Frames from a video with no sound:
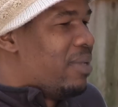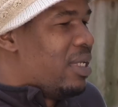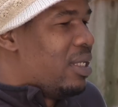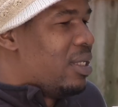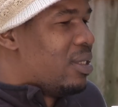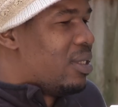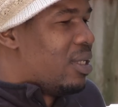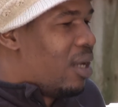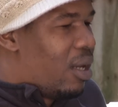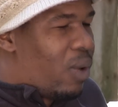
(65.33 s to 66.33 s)
me,
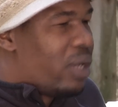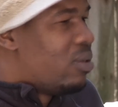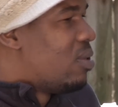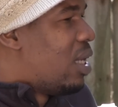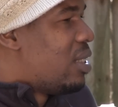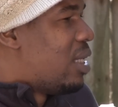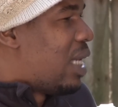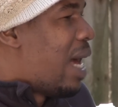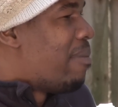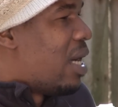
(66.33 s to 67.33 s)
why don't you get the
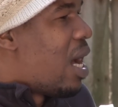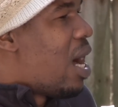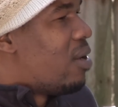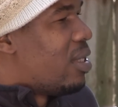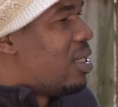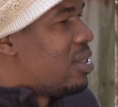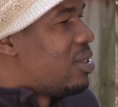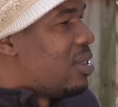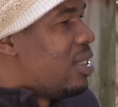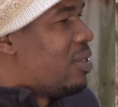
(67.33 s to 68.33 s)
camera out and
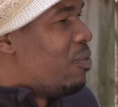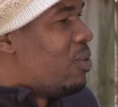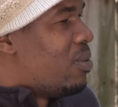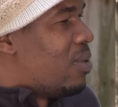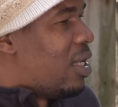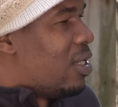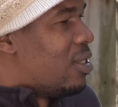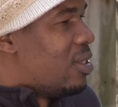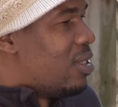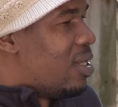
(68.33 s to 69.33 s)
let's interview
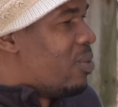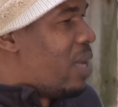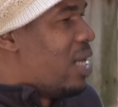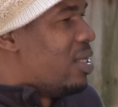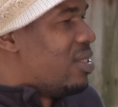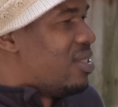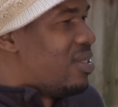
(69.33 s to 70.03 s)
Riley?